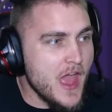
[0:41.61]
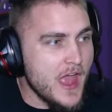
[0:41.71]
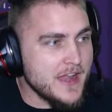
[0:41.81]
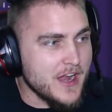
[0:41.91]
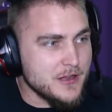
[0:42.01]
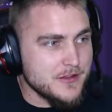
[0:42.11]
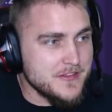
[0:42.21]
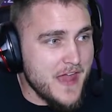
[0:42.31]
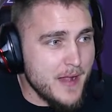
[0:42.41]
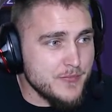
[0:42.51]
And not only
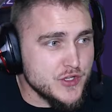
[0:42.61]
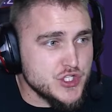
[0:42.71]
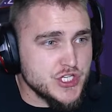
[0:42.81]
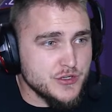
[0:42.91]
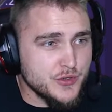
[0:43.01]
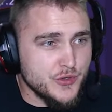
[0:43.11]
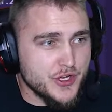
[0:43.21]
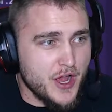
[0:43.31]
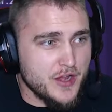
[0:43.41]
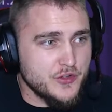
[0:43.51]
that, the shield
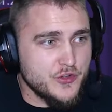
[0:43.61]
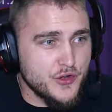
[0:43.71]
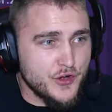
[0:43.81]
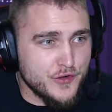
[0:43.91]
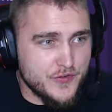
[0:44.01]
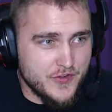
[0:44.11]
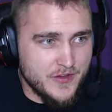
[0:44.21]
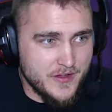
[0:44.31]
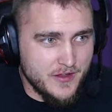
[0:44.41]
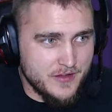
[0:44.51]
got nerfed
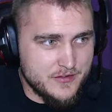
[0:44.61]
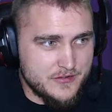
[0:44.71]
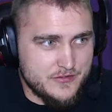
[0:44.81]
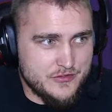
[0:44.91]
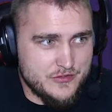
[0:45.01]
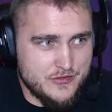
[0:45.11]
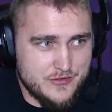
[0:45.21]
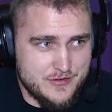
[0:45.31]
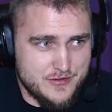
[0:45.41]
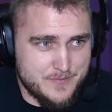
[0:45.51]

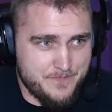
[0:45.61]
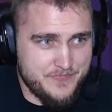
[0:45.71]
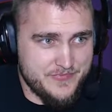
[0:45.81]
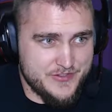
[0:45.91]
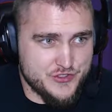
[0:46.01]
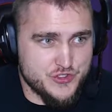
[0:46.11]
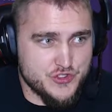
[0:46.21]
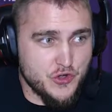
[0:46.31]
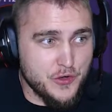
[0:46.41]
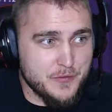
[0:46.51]
to just
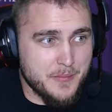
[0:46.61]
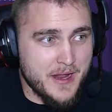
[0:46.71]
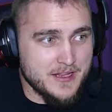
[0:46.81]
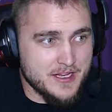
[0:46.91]
dirt, man.